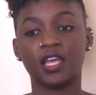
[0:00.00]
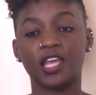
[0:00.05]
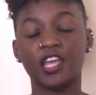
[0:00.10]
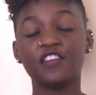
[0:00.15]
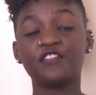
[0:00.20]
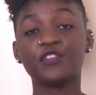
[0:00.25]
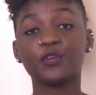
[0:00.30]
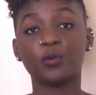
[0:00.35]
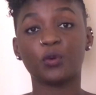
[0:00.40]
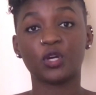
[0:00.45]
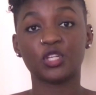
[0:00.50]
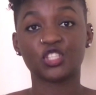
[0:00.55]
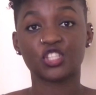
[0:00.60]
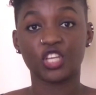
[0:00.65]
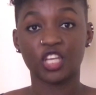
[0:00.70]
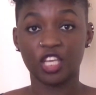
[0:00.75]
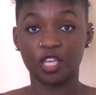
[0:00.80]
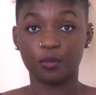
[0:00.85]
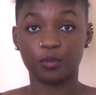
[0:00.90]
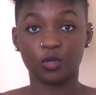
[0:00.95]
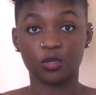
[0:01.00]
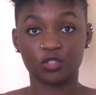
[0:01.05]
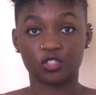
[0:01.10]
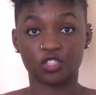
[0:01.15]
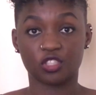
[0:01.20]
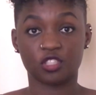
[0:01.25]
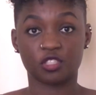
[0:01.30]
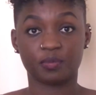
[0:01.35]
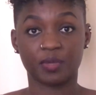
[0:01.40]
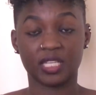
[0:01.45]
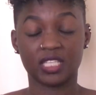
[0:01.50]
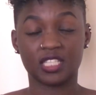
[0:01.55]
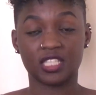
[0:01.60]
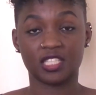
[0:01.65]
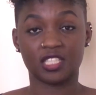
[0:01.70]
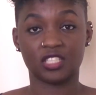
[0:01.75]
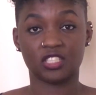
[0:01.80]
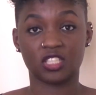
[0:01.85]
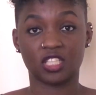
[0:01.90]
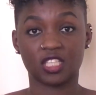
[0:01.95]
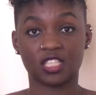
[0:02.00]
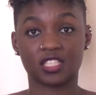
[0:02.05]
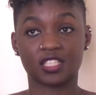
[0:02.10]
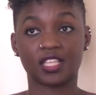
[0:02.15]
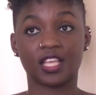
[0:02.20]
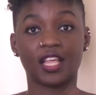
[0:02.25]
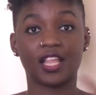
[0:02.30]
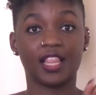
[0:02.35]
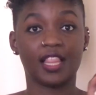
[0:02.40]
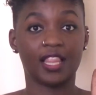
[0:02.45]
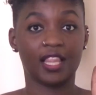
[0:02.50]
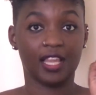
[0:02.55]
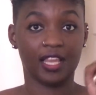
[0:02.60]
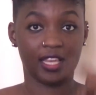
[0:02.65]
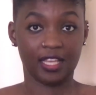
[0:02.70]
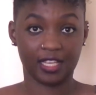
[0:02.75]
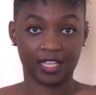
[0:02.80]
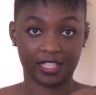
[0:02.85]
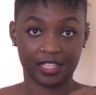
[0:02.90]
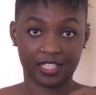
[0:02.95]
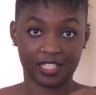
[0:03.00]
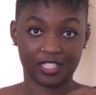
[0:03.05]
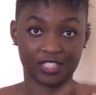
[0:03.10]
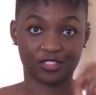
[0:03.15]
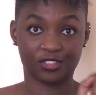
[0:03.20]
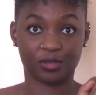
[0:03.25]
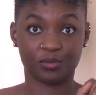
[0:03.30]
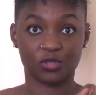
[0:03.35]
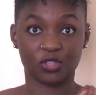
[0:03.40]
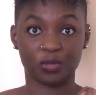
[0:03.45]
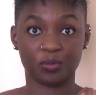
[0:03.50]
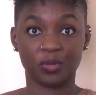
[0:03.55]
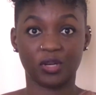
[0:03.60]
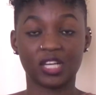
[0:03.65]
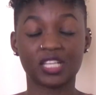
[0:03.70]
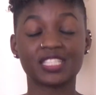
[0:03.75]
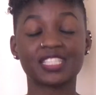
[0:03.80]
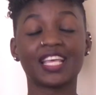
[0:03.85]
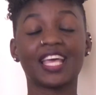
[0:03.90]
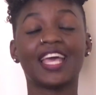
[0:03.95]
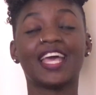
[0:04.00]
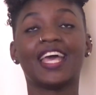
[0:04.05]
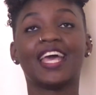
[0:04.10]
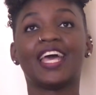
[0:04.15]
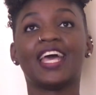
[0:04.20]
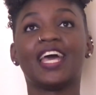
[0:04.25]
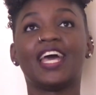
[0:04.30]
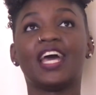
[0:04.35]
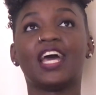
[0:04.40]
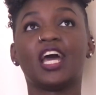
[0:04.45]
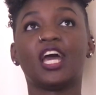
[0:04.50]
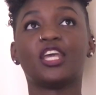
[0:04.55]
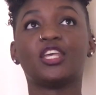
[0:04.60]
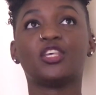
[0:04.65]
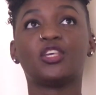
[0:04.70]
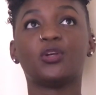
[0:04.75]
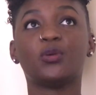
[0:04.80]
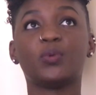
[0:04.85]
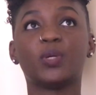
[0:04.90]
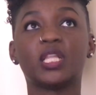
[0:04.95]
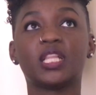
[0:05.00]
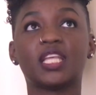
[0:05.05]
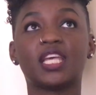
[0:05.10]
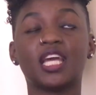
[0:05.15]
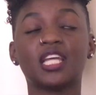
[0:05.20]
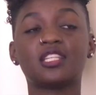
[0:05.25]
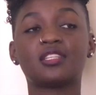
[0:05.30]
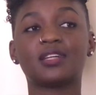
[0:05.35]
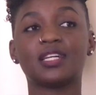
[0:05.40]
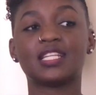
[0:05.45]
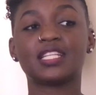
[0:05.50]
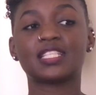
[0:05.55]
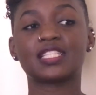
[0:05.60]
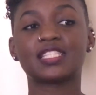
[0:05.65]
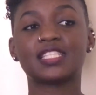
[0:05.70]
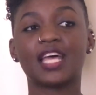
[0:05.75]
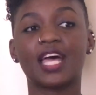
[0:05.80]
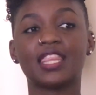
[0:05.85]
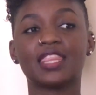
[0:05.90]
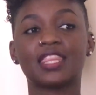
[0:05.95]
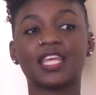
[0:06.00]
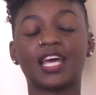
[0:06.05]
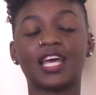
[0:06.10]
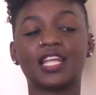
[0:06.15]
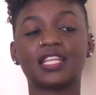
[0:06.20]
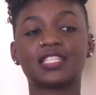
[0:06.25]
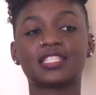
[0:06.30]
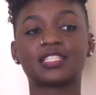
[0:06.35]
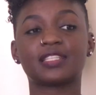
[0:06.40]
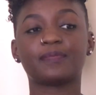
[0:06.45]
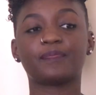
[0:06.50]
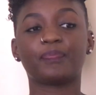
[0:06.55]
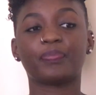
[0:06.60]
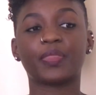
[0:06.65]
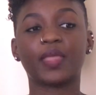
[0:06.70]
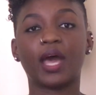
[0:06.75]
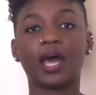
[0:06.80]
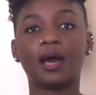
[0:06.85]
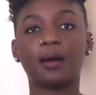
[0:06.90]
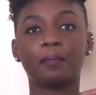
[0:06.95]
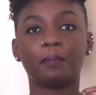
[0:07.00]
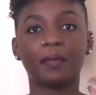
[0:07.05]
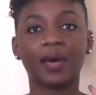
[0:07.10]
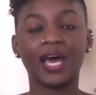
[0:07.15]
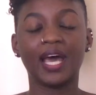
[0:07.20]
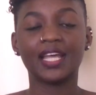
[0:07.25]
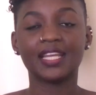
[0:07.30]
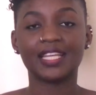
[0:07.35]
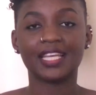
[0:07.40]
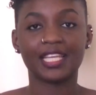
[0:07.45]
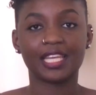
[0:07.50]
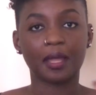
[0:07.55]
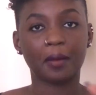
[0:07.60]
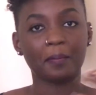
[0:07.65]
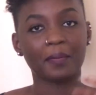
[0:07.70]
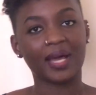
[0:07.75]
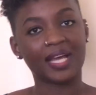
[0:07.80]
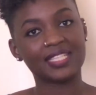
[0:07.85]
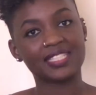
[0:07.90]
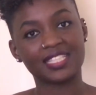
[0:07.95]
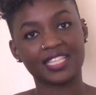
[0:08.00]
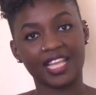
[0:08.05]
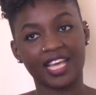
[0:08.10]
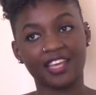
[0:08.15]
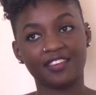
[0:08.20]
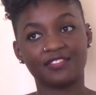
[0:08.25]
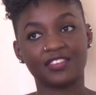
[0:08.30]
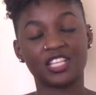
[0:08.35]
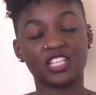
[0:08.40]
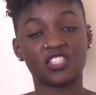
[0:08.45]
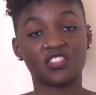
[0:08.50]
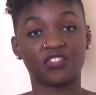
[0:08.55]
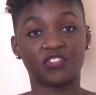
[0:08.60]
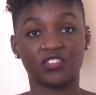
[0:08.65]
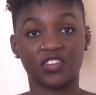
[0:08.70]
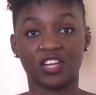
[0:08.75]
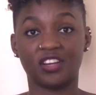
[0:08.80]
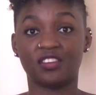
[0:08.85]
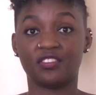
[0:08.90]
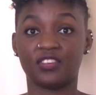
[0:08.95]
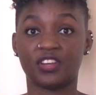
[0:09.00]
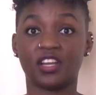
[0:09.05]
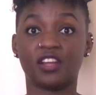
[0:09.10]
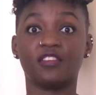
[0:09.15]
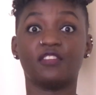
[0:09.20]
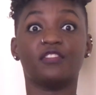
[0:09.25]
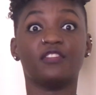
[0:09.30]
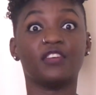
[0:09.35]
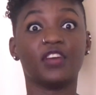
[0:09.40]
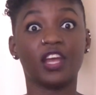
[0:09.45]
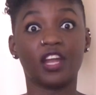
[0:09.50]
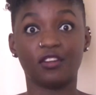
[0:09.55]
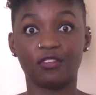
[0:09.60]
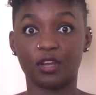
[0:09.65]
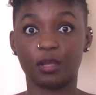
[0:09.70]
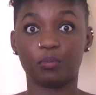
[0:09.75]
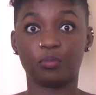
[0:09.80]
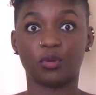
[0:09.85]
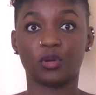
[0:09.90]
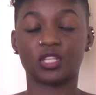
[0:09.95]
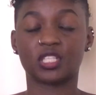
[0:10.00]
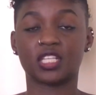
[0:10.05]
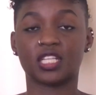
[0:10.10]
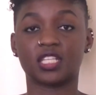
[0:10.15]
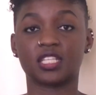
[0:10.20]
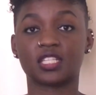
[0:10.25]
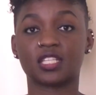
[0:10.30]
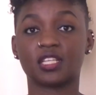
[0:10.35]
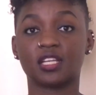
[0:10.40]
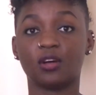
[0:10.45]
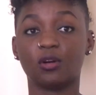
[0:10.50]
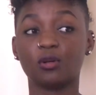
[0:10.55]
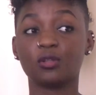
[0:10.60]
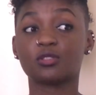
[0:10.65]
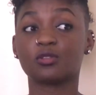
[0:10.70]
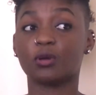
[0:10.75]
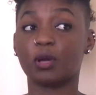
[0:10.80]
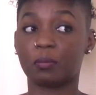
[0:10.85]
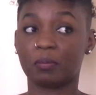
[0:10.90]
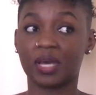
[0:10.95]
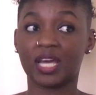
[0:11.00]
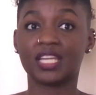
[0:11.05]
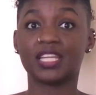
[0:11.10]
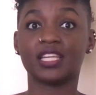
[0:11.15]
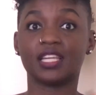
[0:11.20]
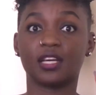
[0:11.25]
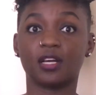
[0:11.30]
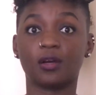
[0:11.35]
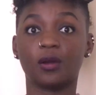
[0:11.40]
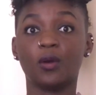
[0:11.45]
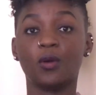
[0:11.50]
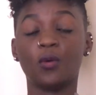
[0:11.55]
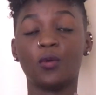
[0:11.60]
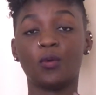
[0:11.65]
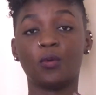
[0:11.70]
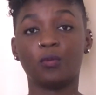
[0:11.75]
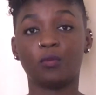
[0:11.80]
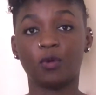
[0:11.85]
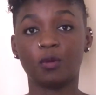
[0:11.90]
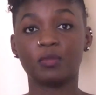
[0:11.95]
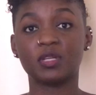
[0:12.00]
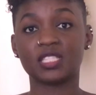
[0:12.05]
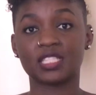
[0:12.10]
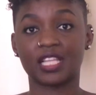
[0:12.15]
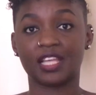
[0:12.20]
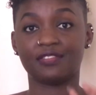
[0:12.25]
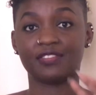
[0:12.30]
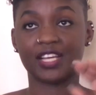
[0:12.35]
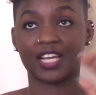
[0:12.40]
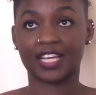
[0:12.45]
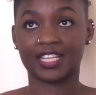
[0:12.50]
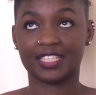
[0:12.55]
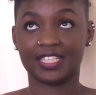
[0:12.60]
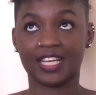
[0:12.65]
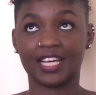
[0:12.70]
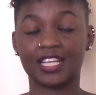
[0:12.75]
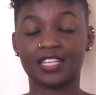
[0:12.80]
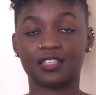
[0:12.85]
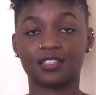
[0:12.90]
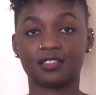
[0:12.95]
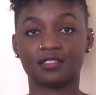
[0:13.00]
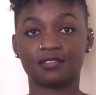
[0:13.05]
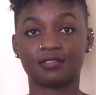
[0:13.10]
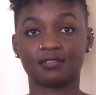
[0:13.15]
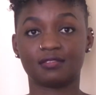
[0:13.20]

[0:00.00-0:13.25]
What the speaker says: if you watch Emotions by T.D. Jakes, link in the description box, you will get to understand that a man in a man's life is very, very, very important. Also, a man in a woman's life, like a dad